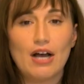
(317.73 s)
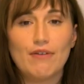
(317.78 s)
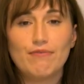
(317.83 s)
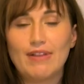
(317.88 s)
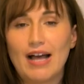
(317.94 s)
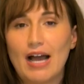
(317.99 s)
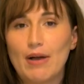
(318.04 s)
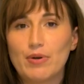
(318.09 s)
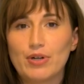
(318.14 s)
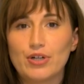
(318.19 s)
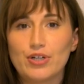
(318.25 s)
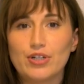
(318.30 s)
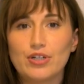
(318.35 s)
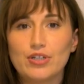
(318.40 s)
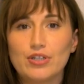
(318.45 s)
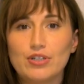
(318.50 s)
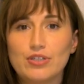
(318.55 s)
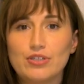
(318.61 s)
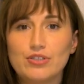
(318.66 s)
flower
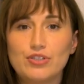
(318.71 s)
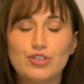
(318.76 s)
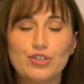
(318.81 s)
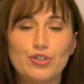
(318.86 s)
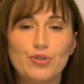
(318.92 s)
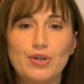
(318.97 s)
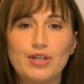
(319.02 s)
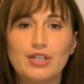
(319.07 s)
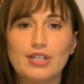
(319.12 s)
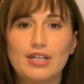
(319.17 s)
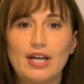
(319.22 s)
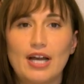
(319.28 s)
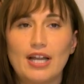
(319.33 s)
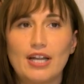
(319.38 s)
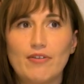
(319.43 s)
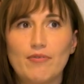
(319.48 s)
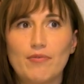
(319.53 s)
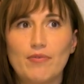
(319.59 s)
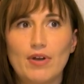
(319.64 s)
girls, you're going to
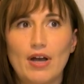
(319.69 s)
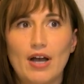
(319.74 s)
kind of